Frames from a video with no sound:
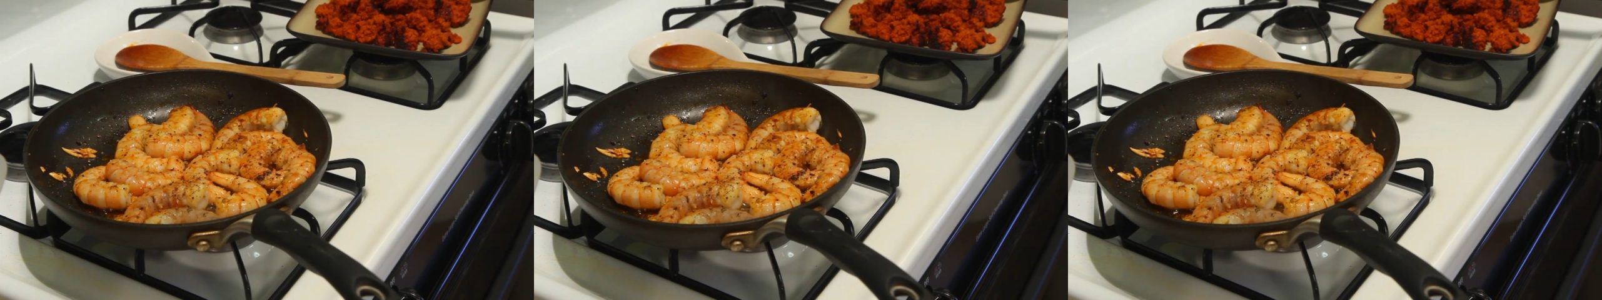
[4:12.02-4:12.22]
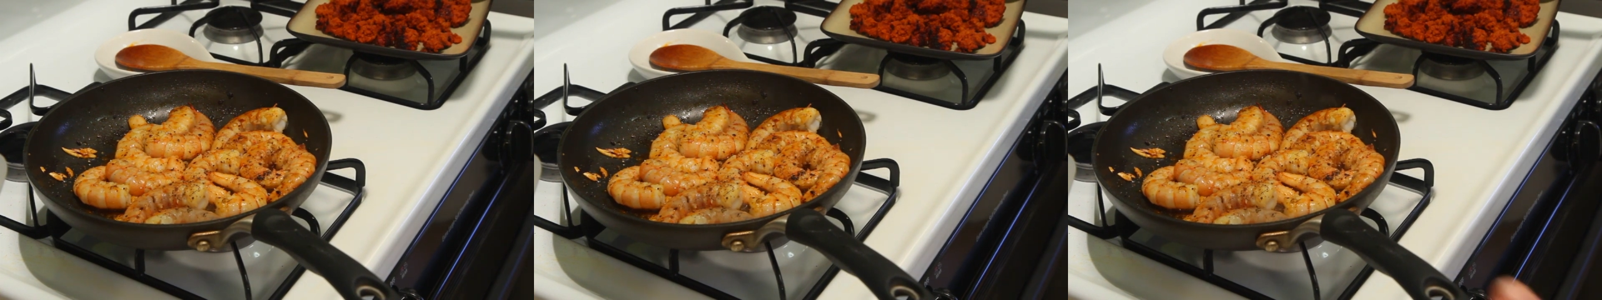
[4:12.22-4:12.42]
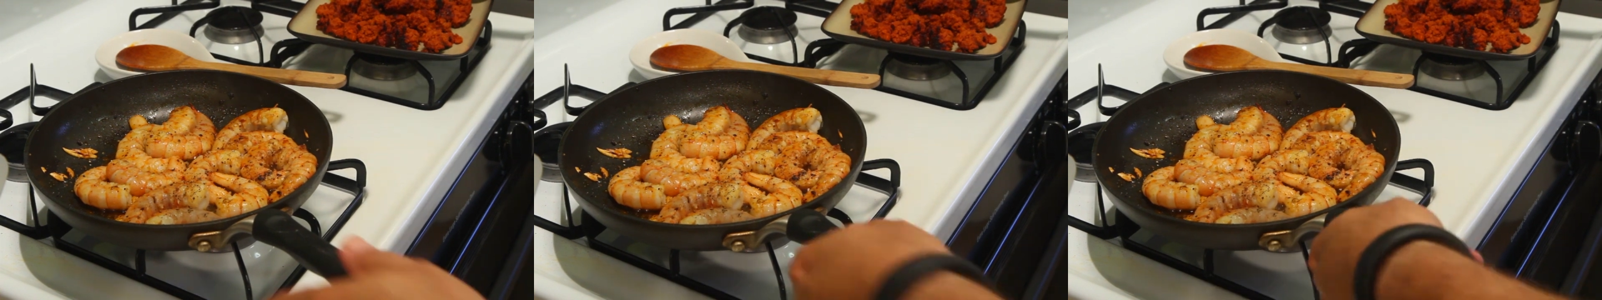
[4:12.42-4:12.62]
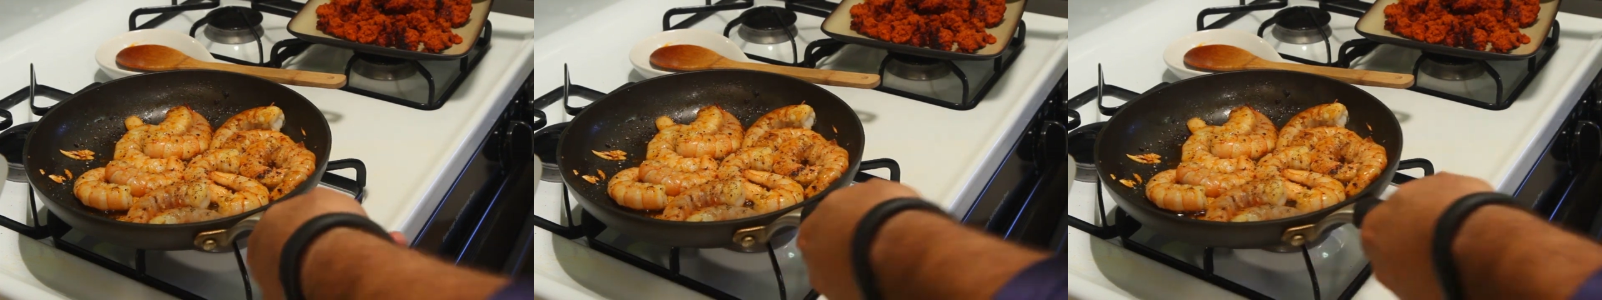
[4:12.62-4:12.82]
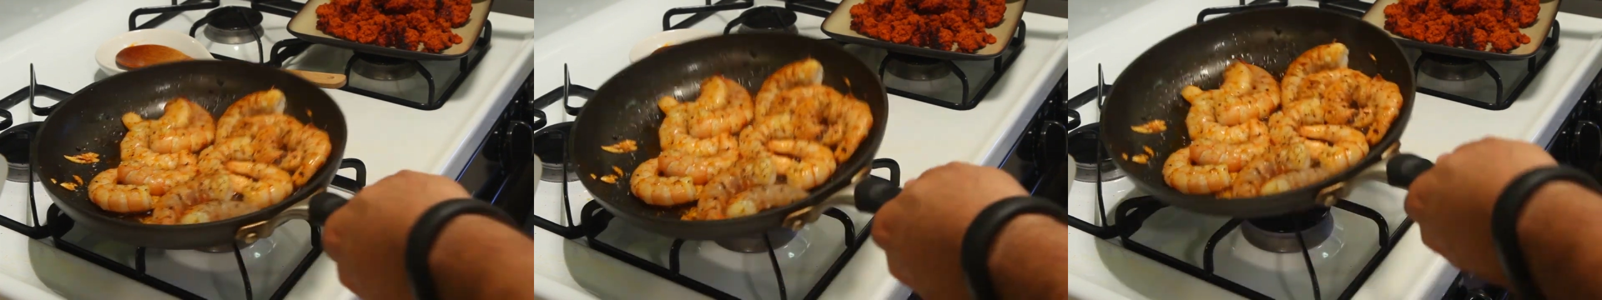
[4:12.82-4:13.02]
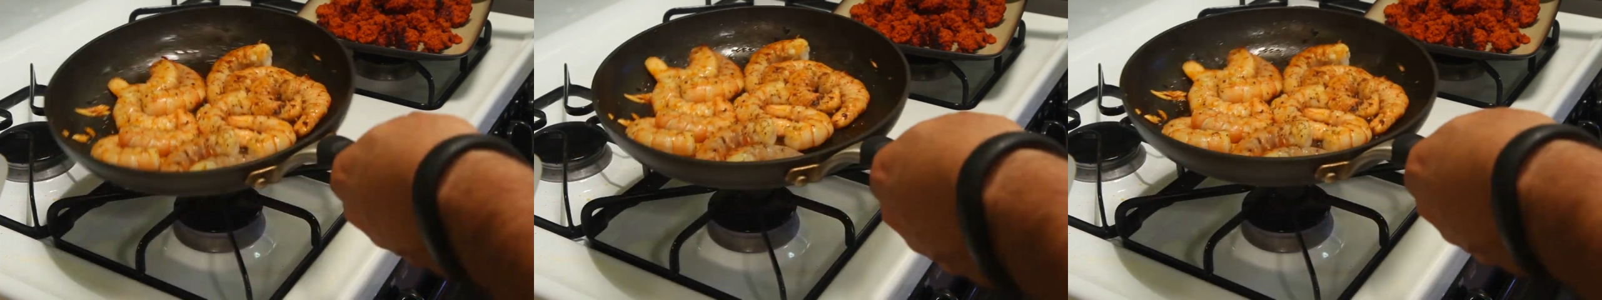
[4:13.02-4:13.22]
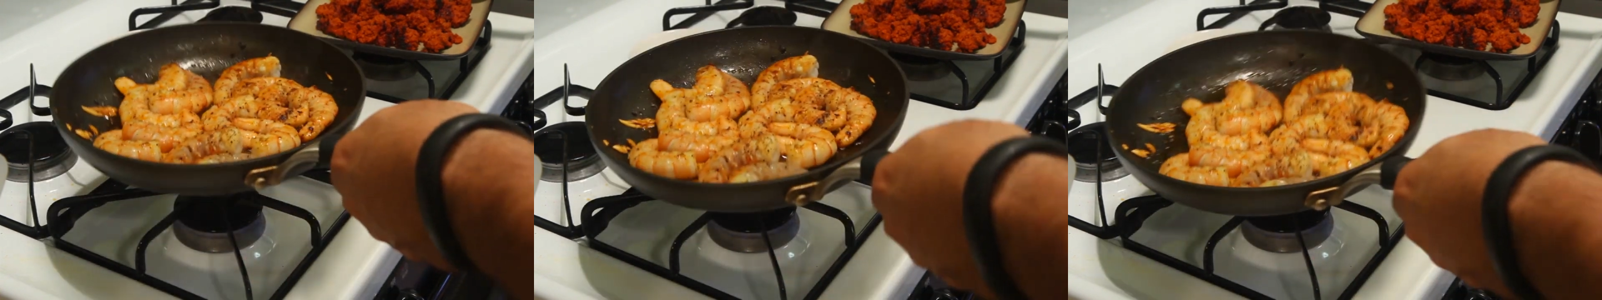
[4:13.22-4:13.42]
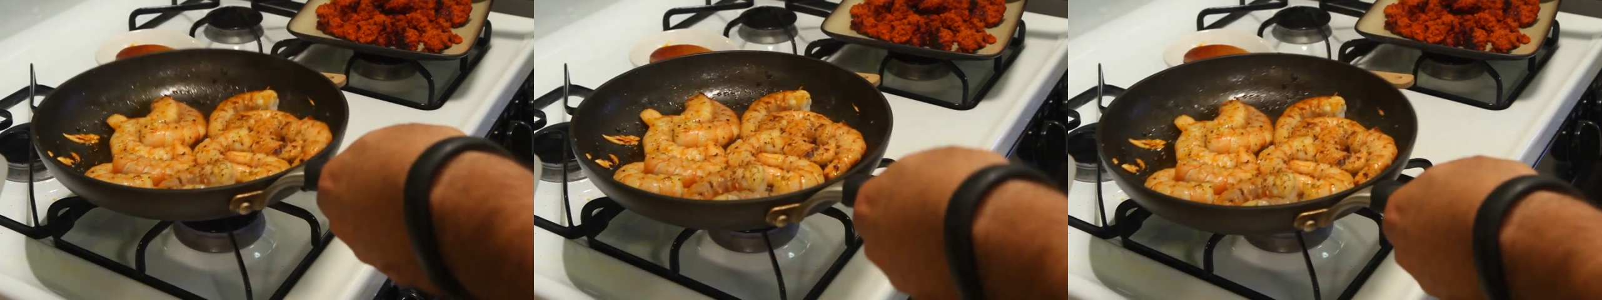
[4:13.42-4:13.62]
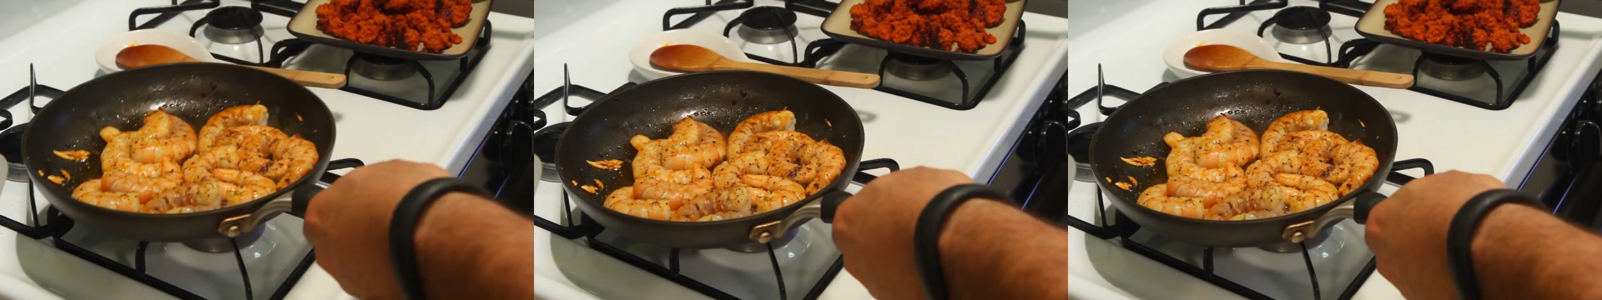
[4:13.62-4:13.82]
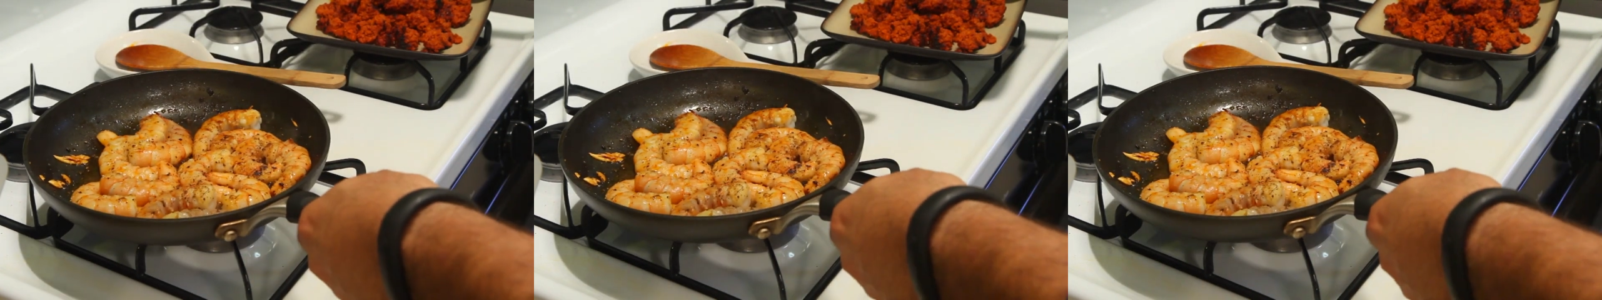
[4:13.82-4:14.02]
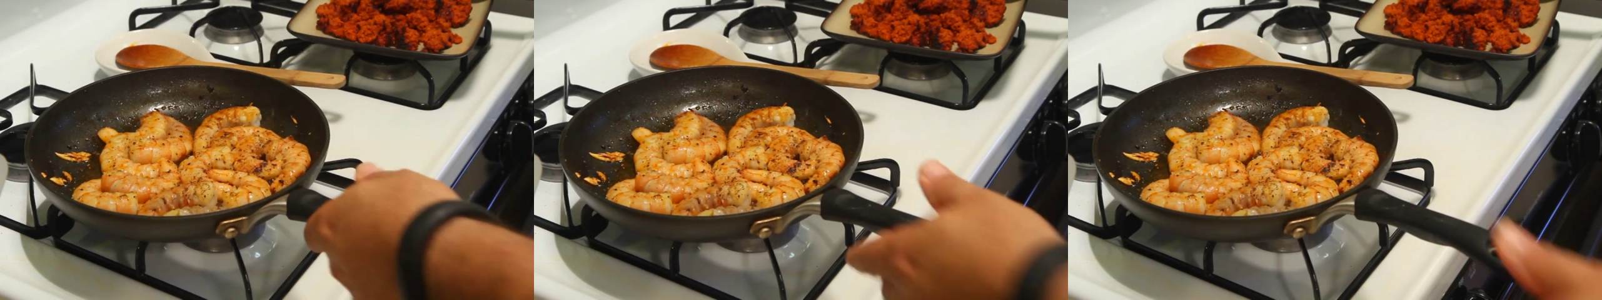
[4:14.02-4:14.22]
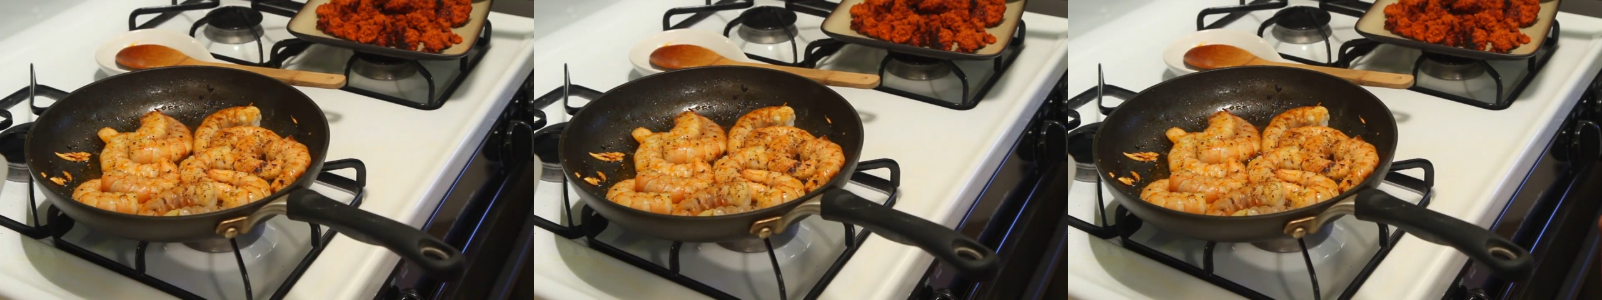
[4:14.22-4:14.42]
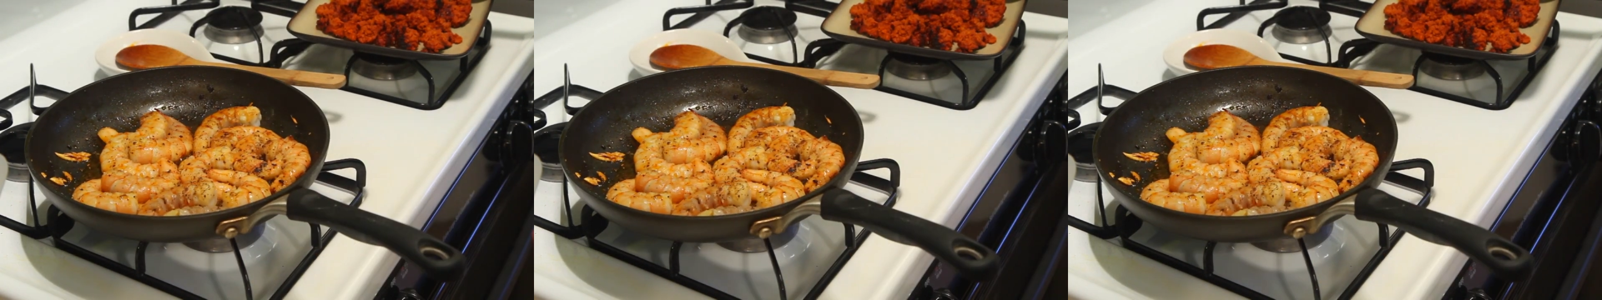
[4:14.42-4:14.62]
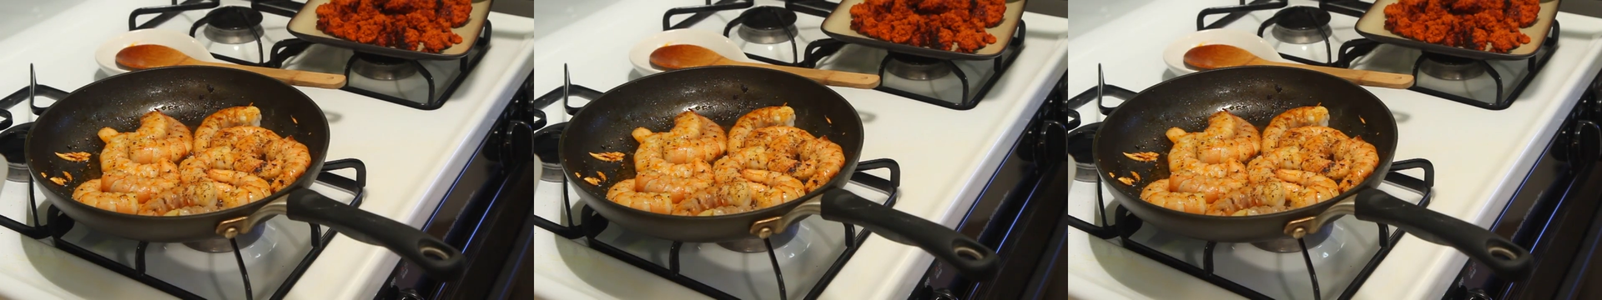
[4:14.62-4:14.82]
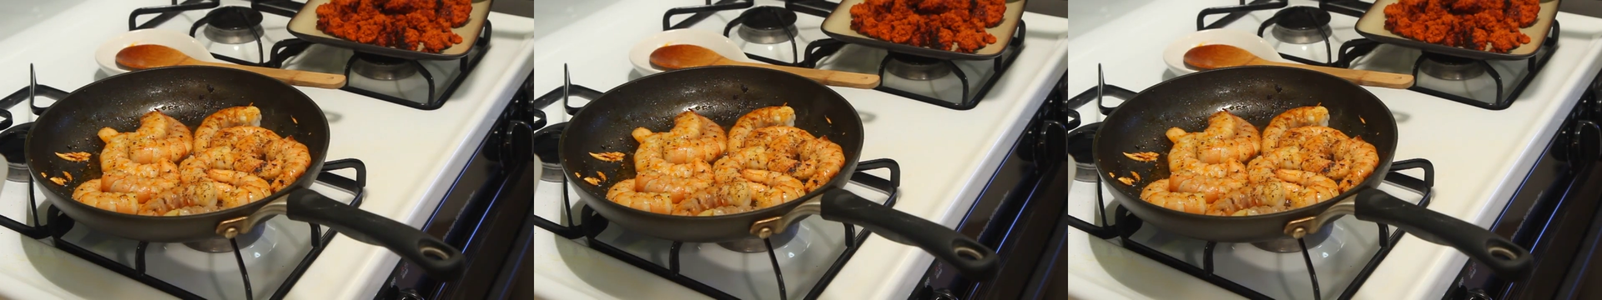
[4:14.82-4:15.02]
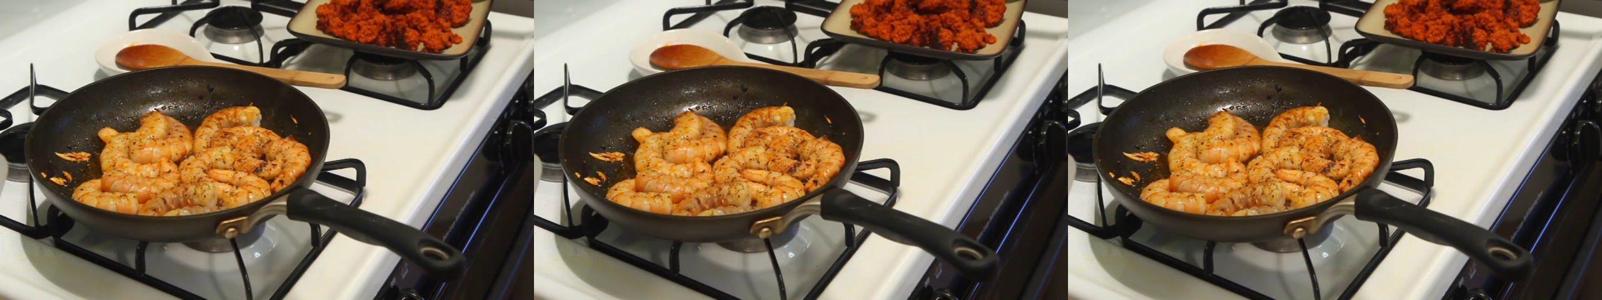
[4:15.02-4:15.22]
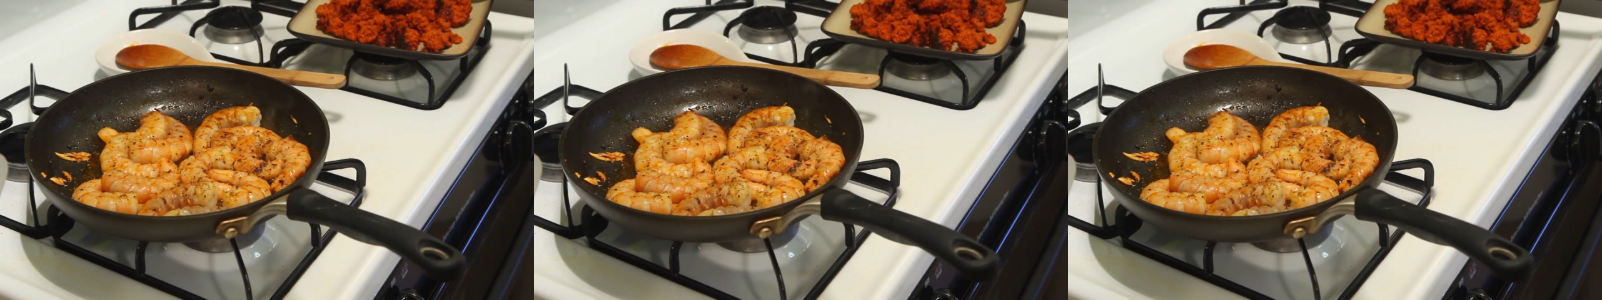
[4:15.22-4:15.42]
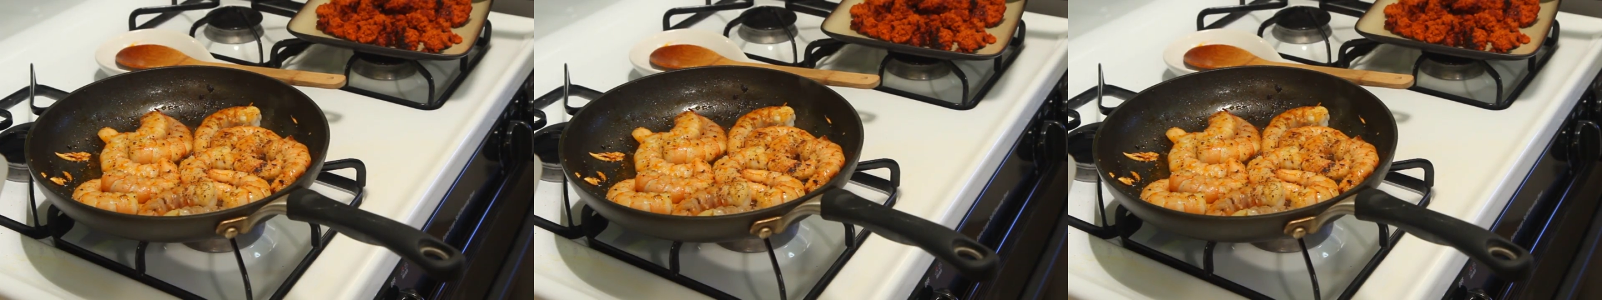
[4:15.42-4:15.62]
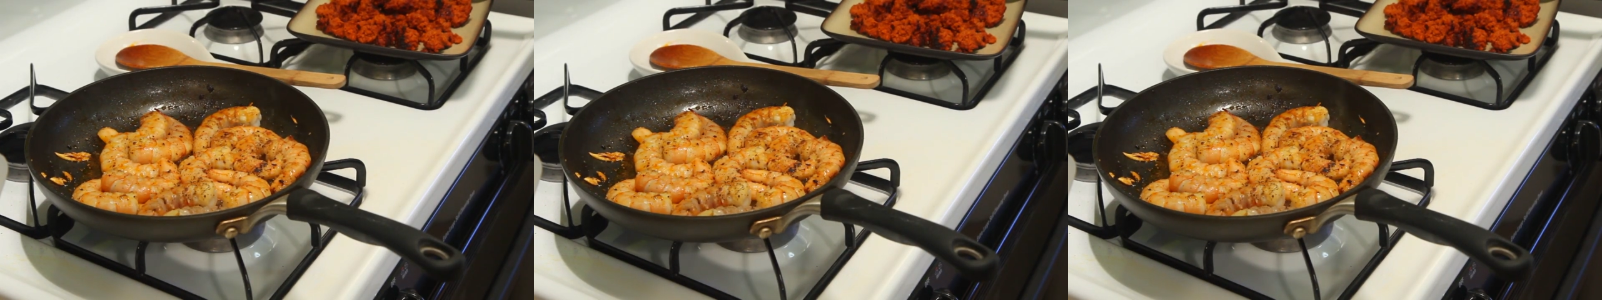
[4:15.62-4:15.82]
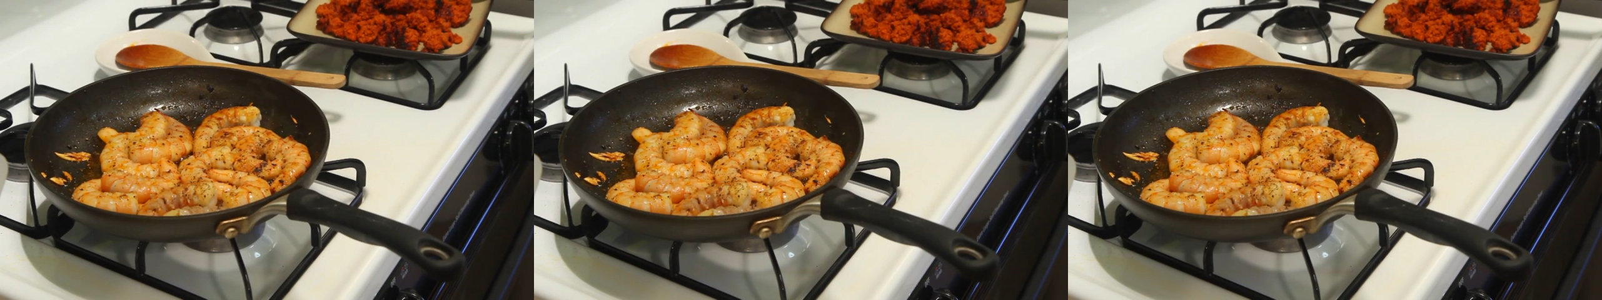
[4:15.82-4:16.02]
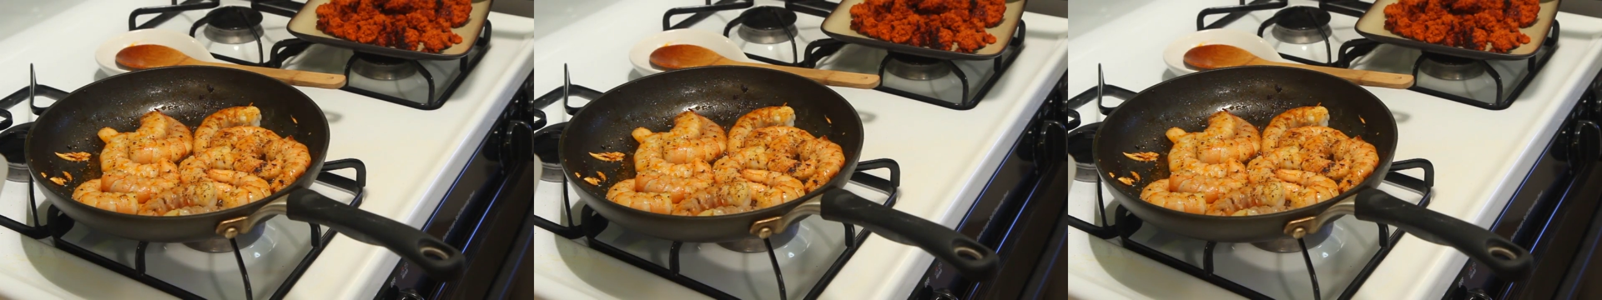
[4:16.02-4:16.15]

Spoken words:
Nobody's mouth can be seen.